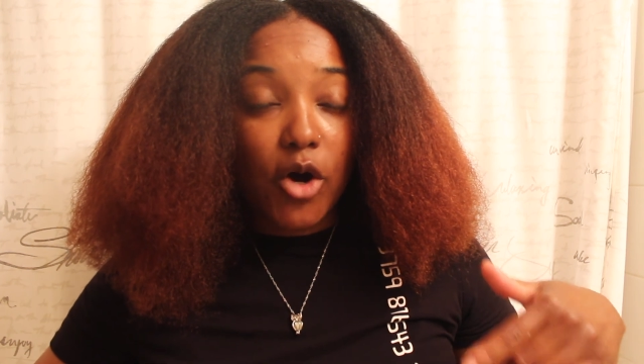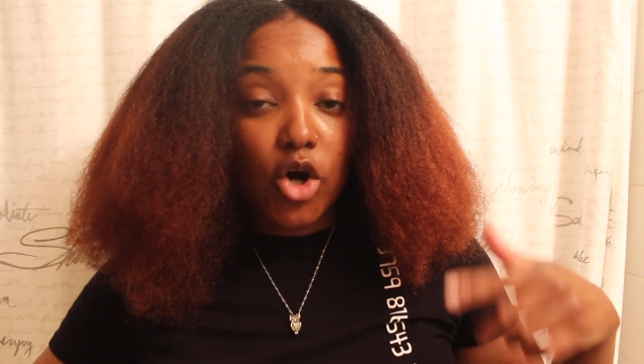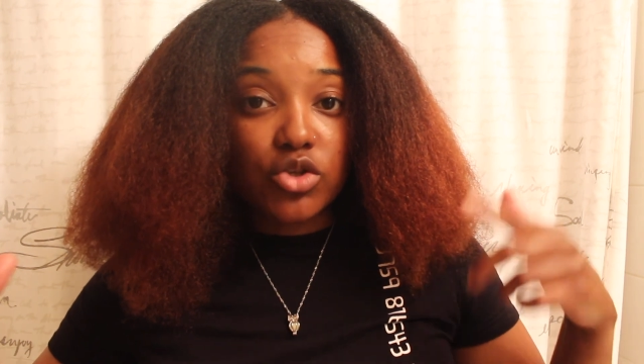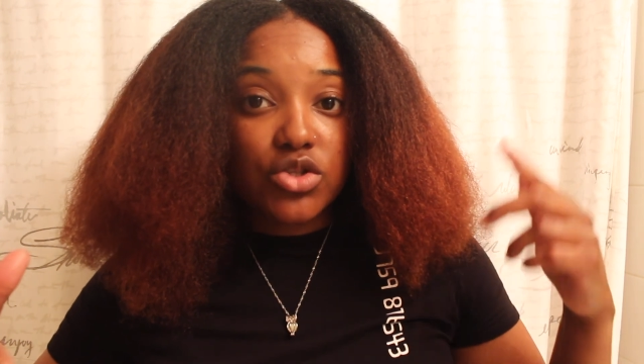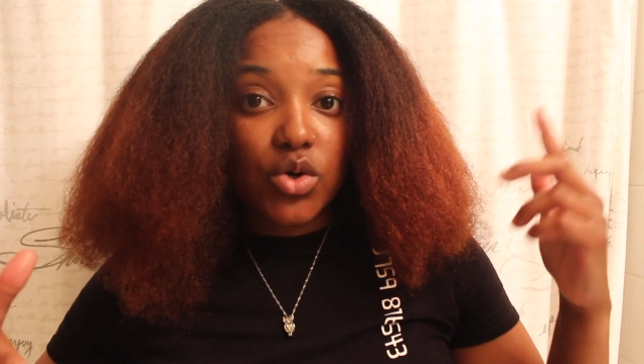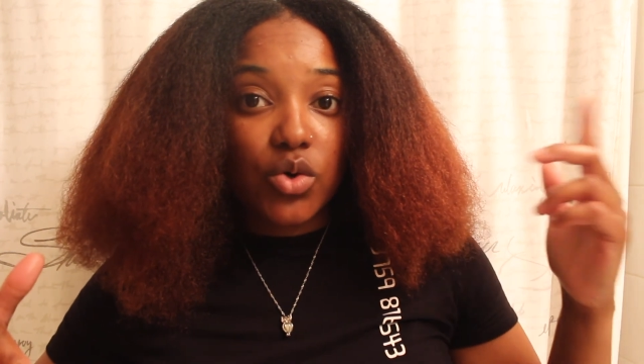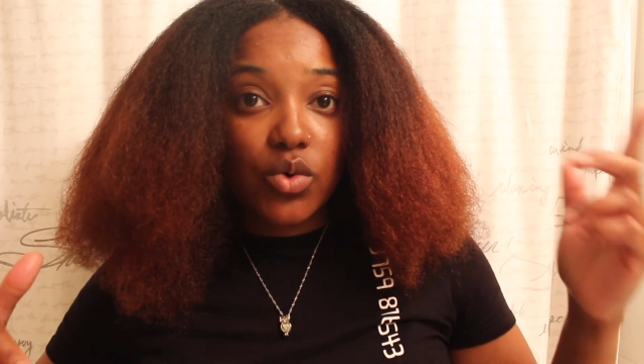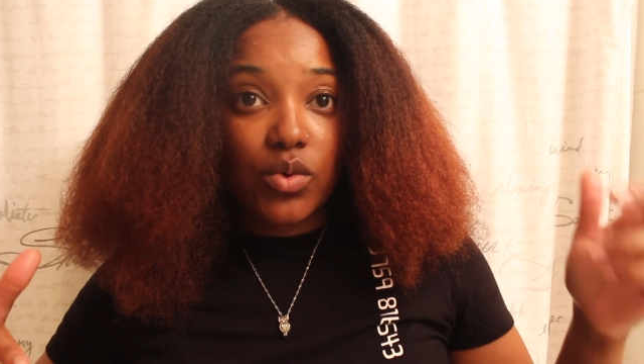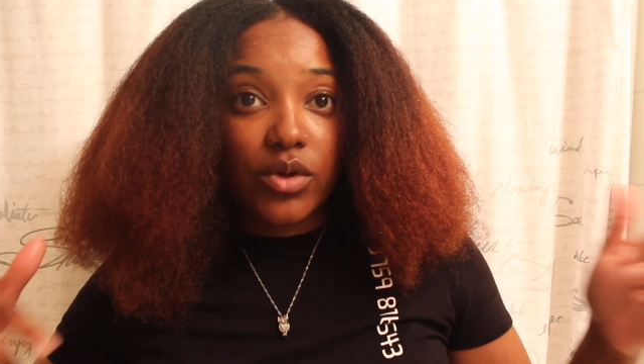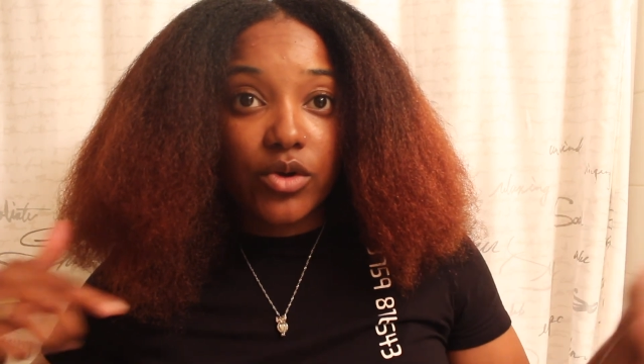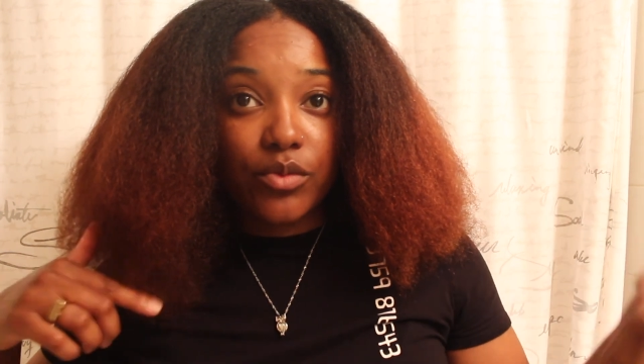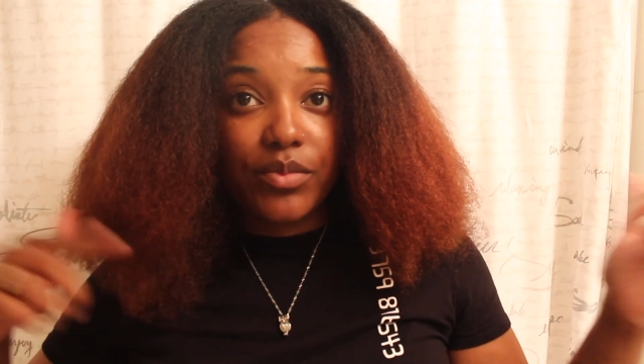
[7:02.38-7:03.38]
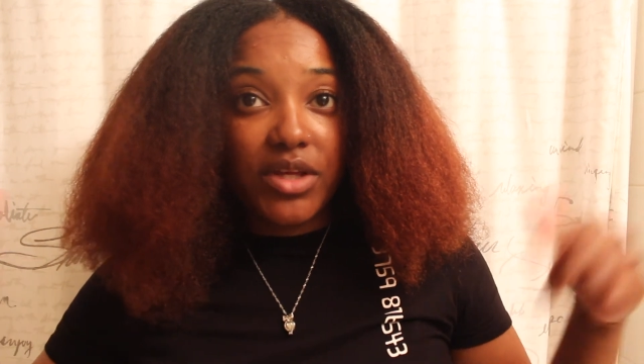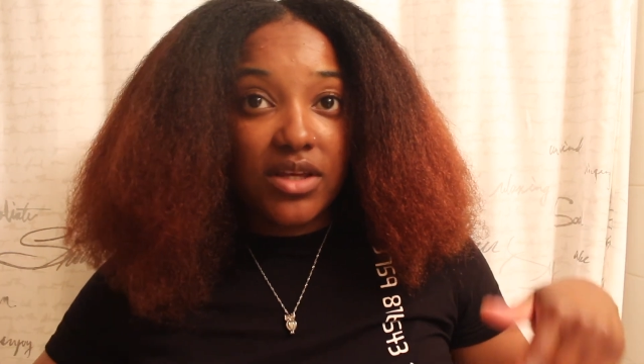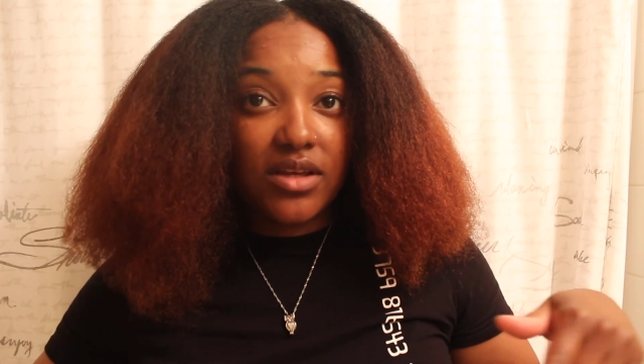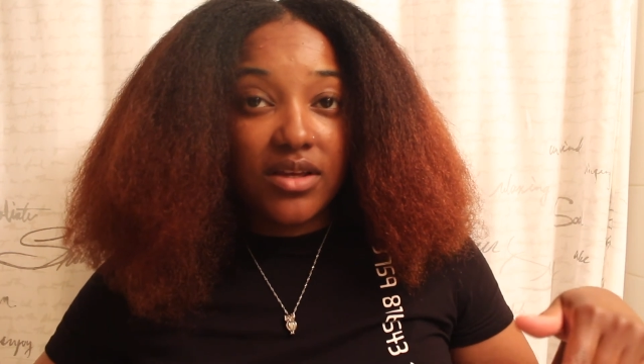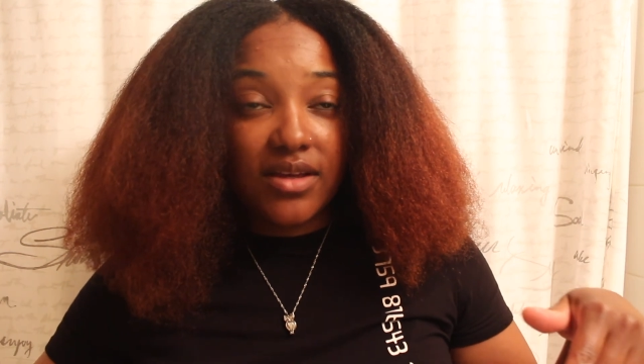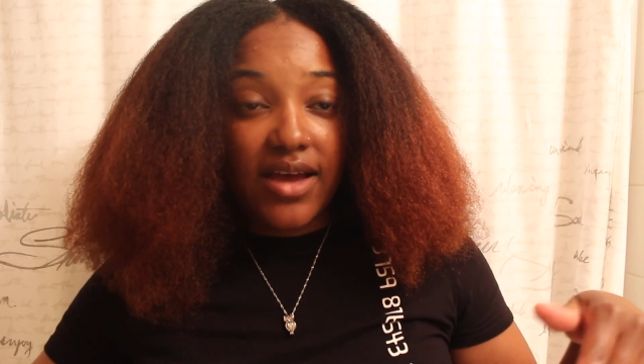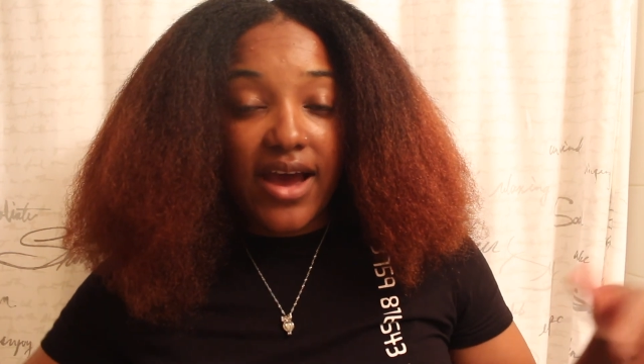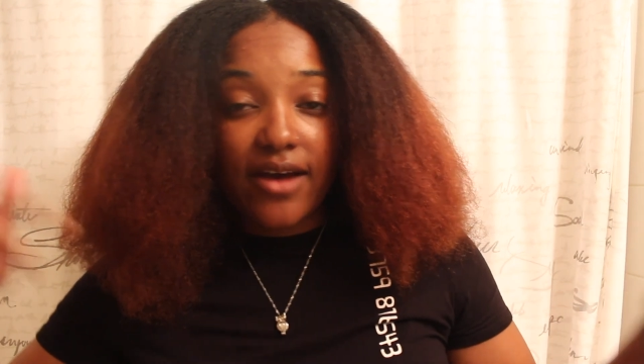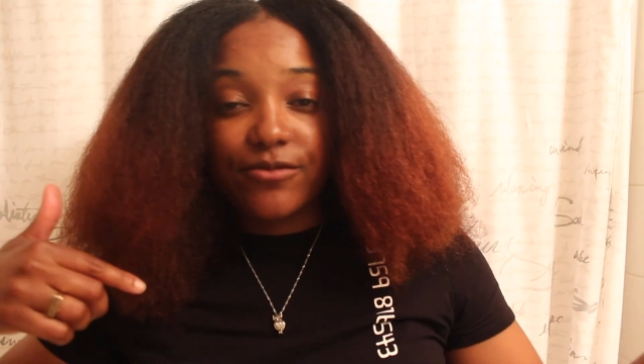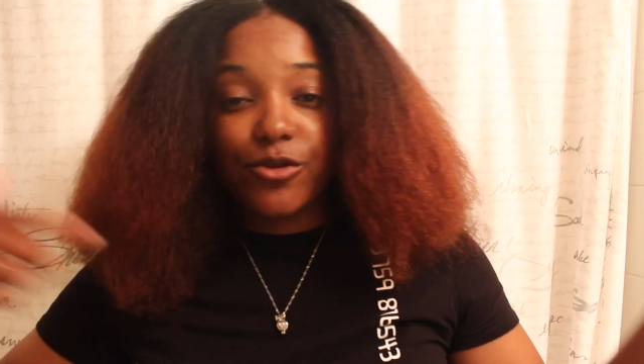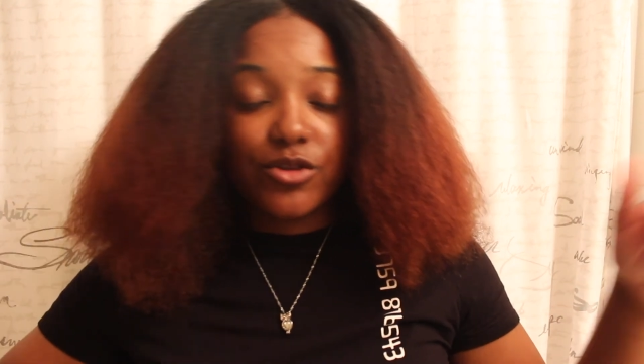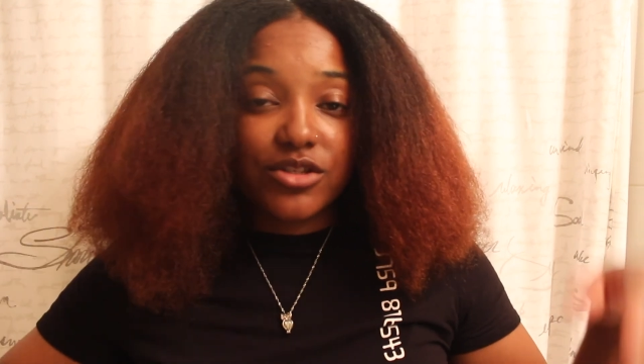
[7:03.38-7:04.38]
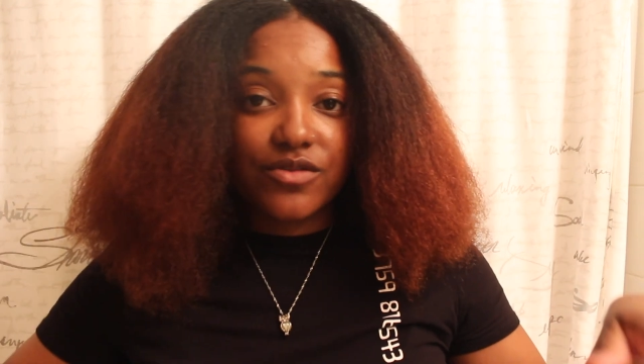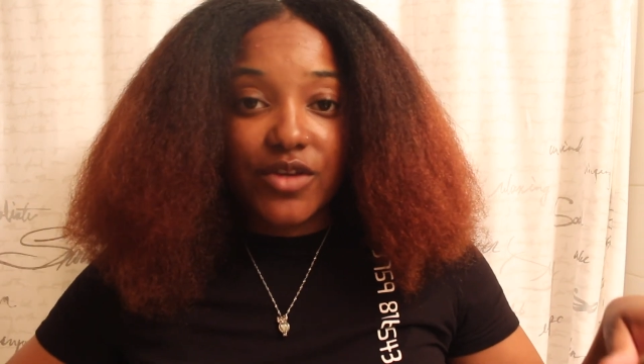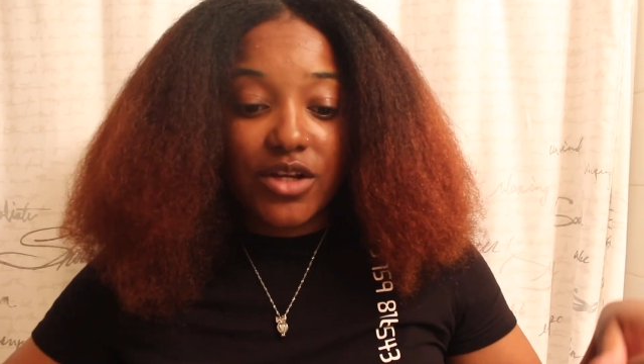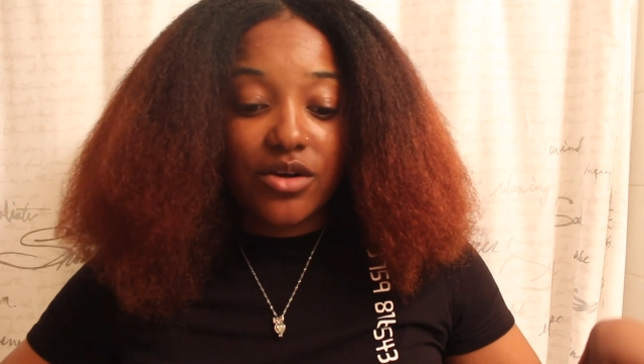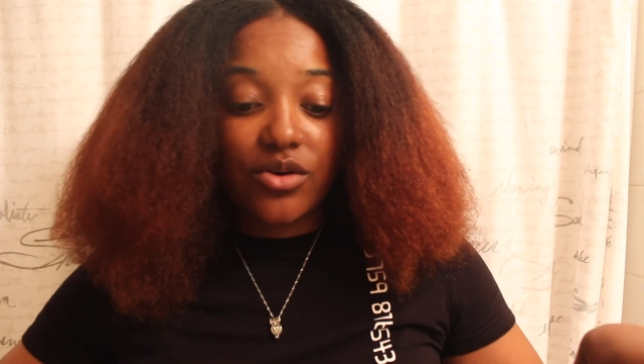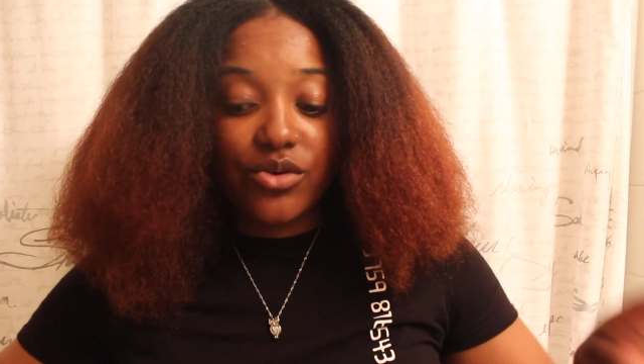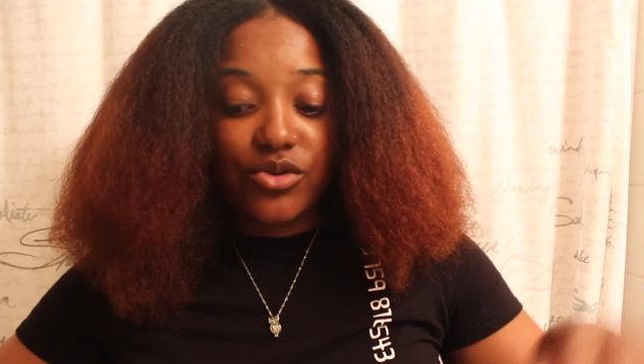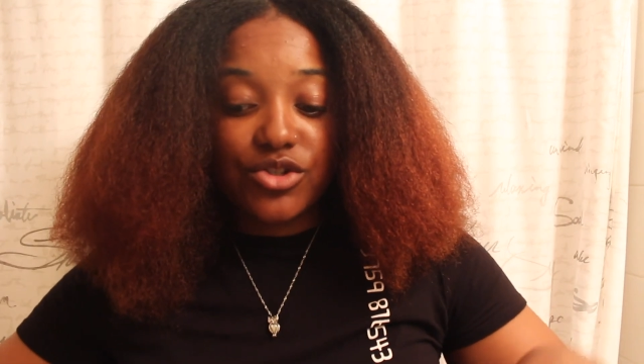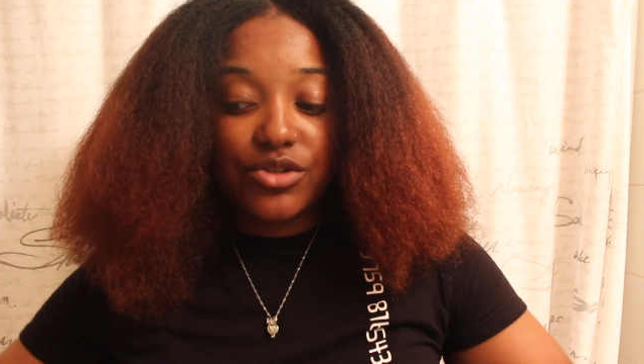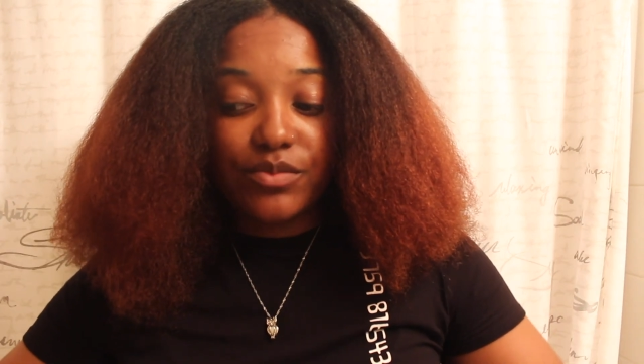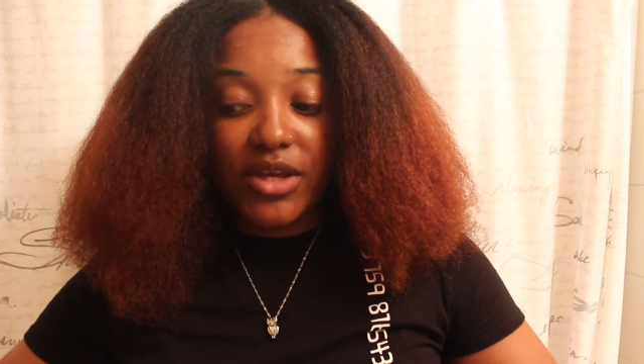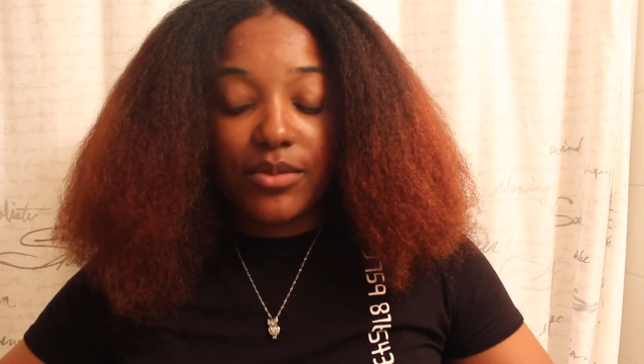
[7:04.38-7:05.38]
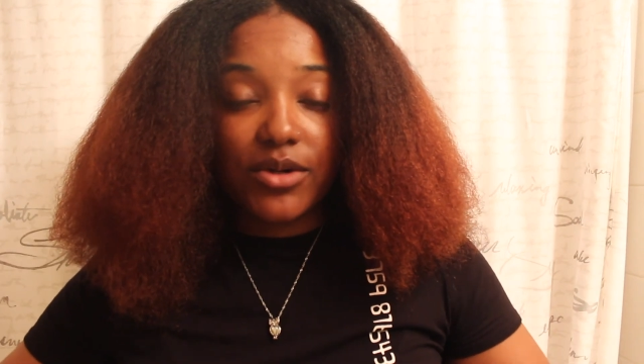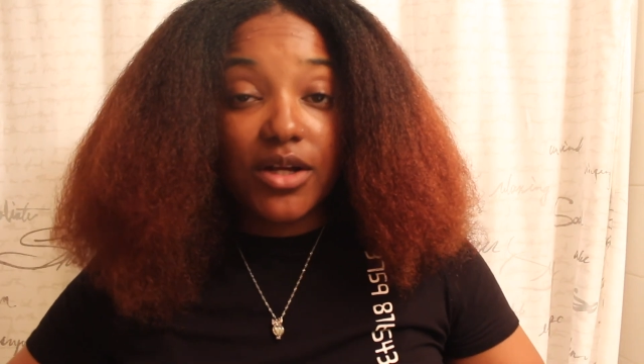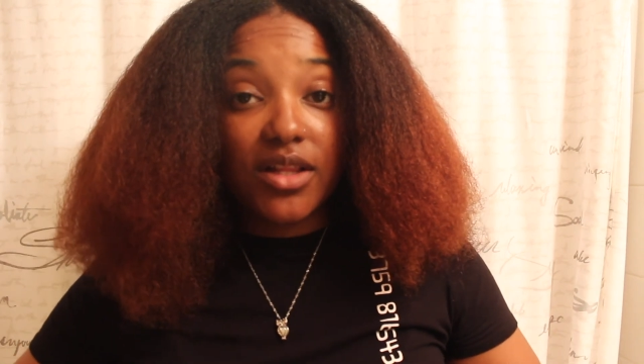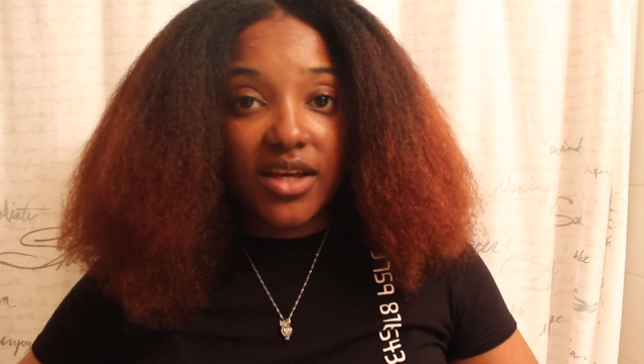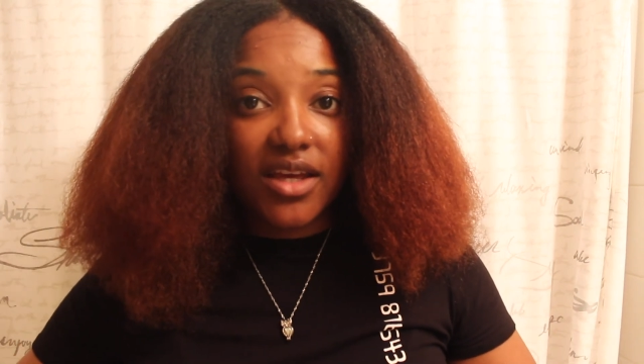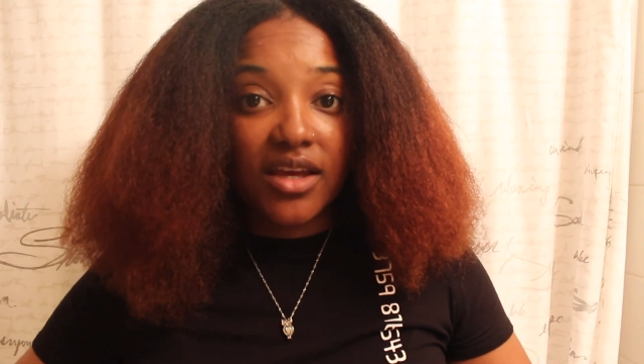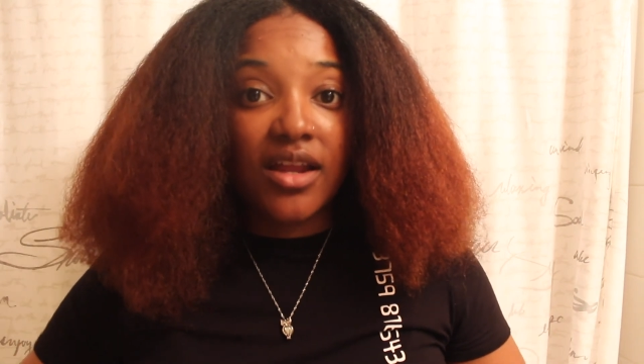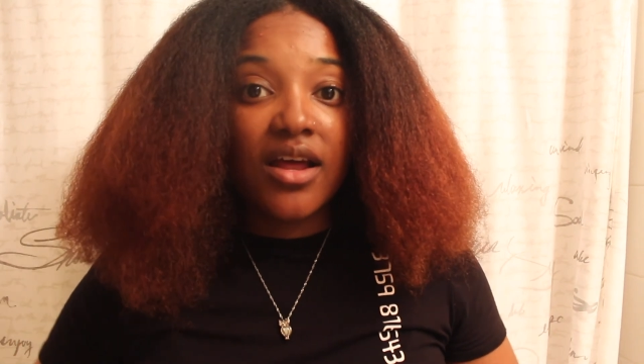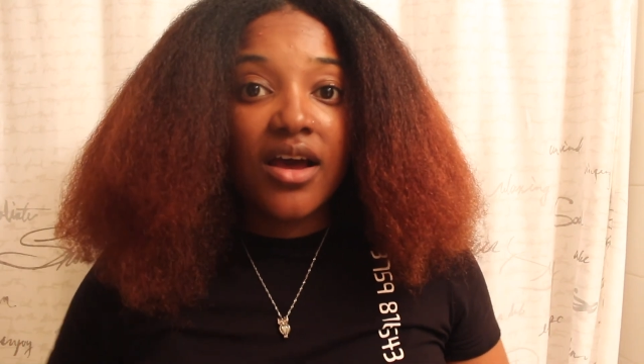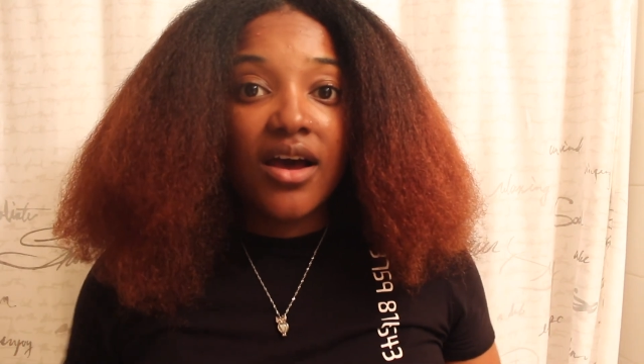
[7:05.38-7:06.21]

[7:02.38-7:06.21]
also, it'll be after this video. You should be able to click it.